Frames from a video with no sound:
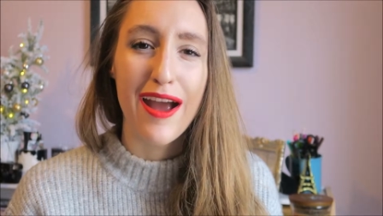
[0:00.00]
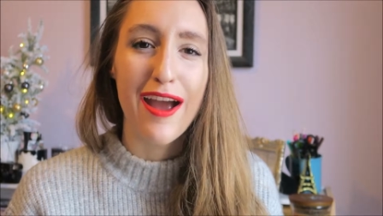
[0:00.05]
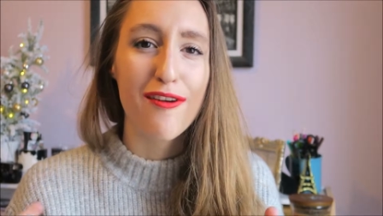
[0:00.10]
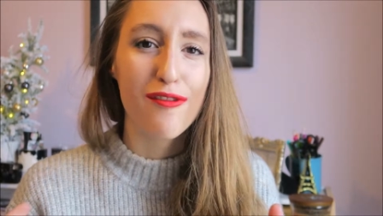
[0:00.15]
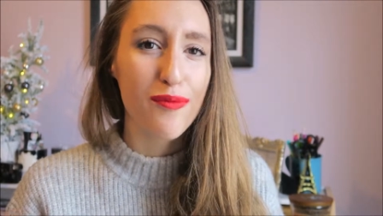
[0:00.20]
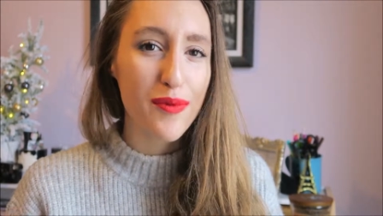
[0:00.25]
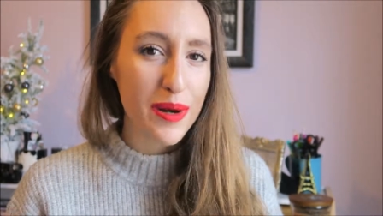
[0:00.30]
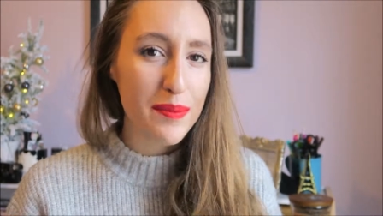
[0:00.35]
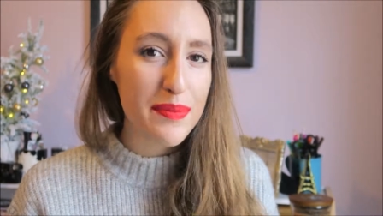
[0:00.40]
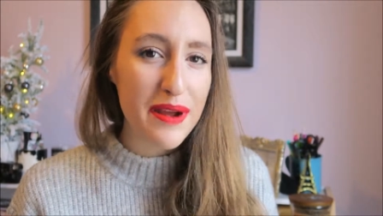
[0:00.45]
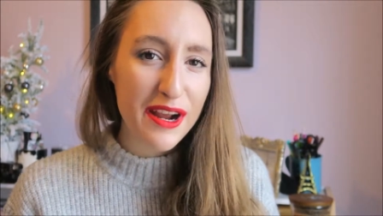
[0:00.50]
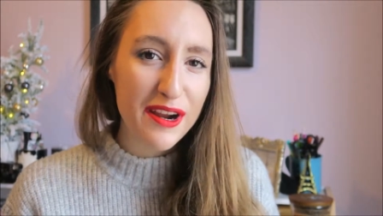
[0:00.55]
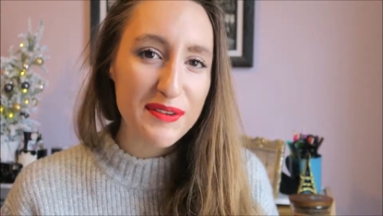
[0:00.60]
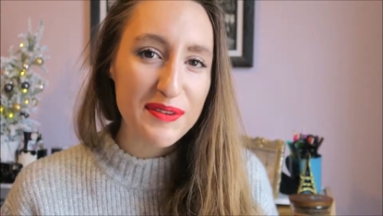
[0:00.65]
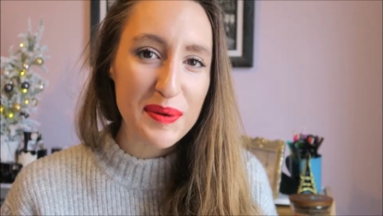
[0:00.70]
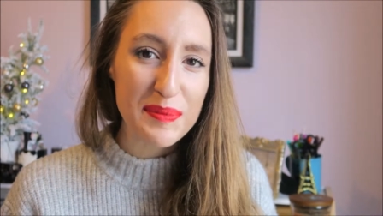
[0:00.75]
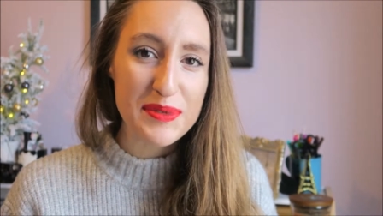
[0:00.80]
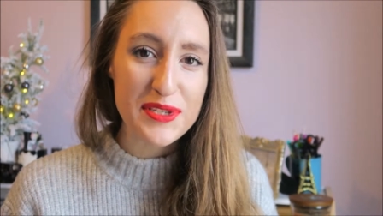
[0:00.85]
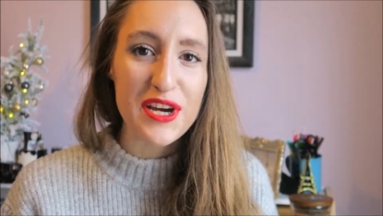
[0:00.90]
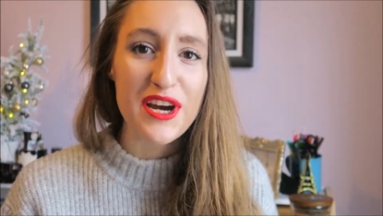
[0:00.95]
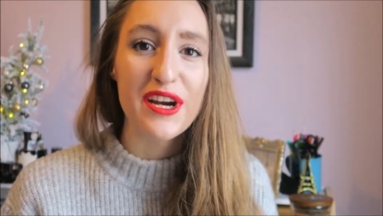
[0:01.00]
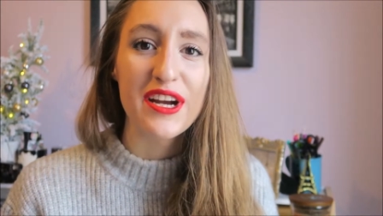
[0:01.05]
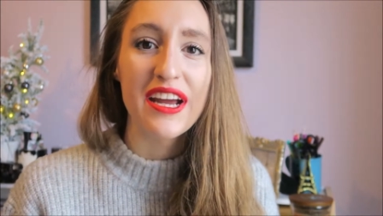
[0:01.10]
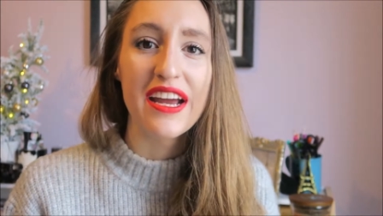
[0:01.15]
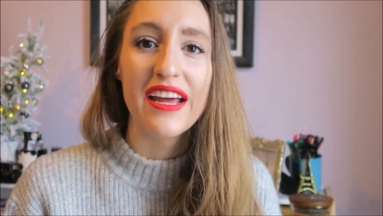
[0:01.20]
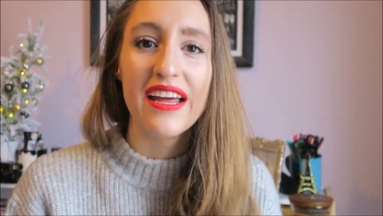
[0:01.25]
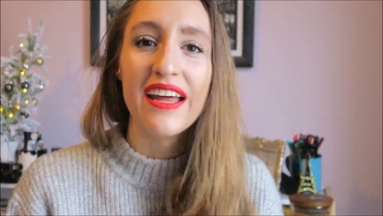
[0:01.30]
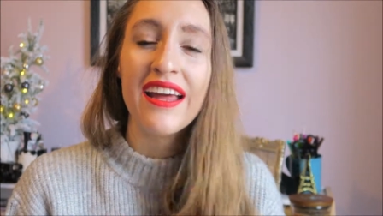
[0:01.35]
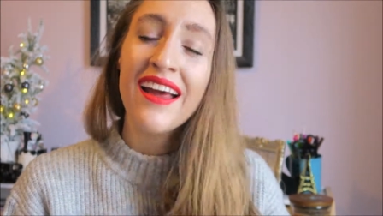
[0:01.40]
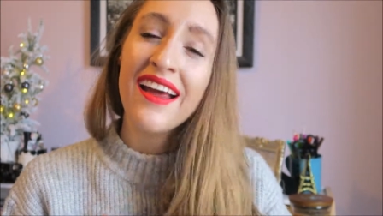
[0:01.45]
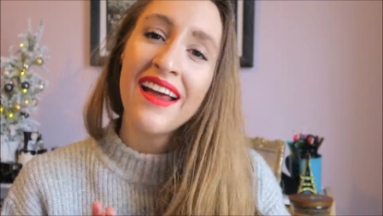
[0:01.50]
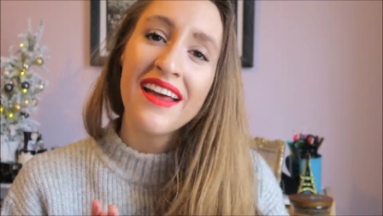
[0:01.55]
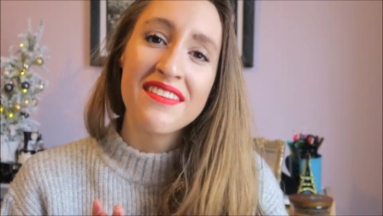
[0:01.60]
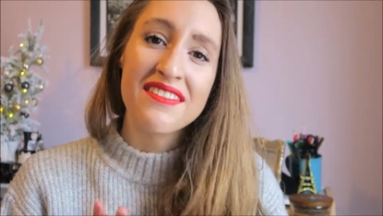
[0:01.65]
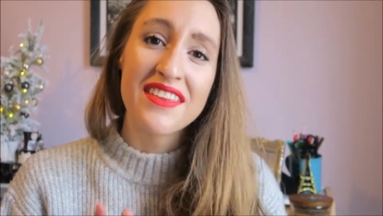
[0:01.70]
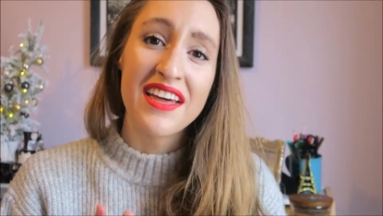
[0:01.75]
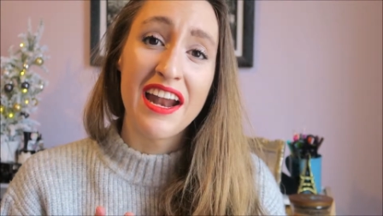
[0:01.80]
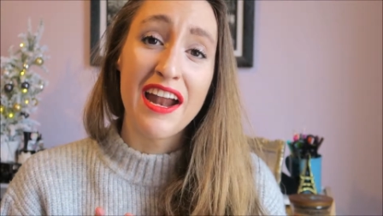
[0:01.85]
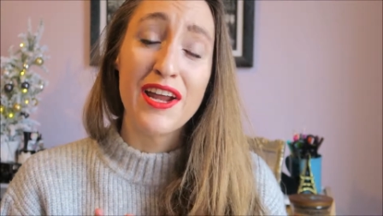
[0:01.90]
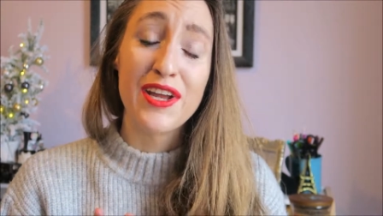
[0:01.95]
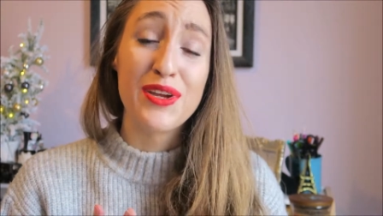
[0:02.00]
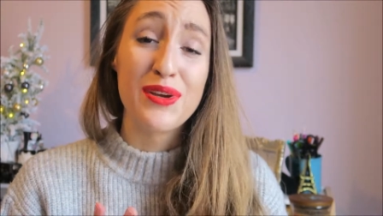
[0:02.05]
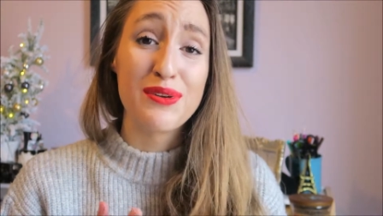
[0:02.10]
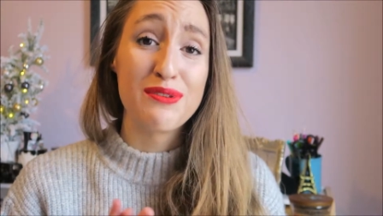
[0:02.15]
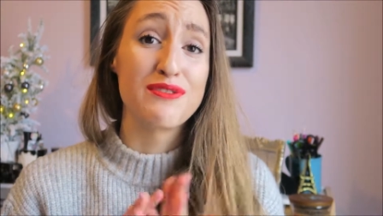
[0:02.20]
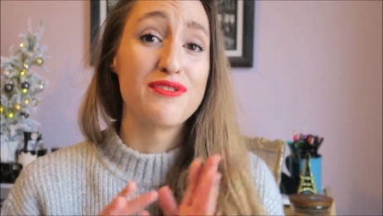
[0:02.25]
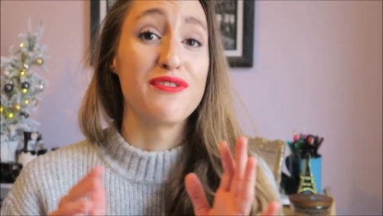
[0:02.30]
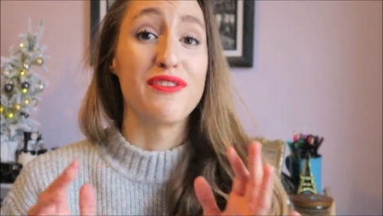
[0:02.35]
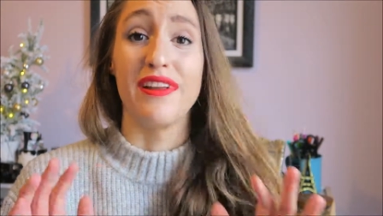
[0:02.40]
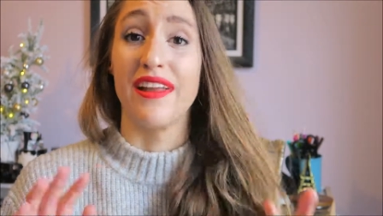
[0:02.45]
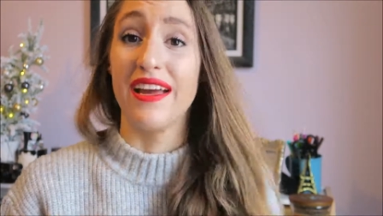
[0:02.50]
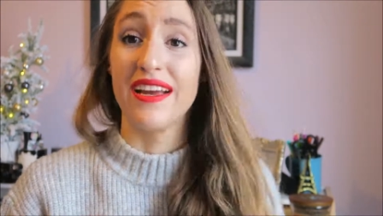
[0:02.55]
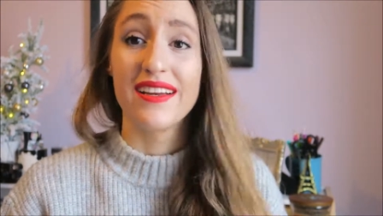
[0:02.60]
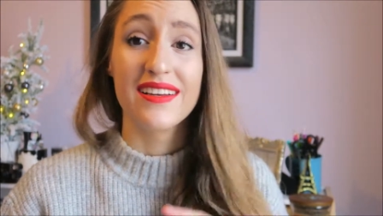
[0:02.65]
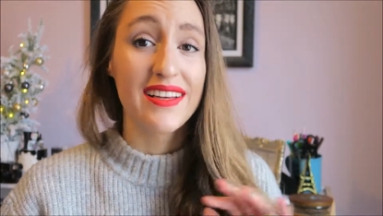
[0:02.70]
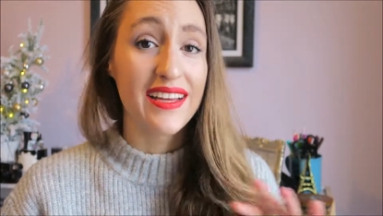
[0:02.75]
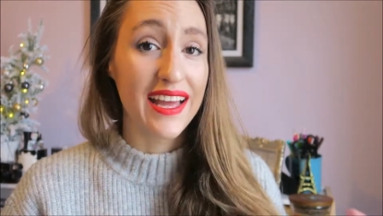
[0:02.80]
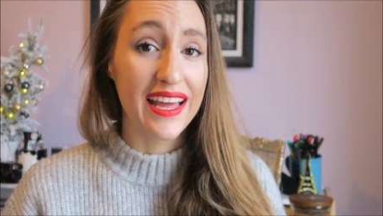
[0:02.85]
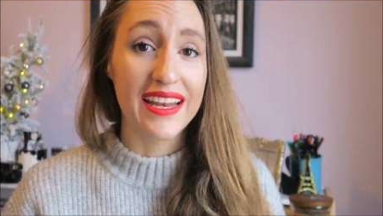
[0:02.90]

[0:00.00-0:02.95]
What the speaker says: I have one pair from Target that I use for like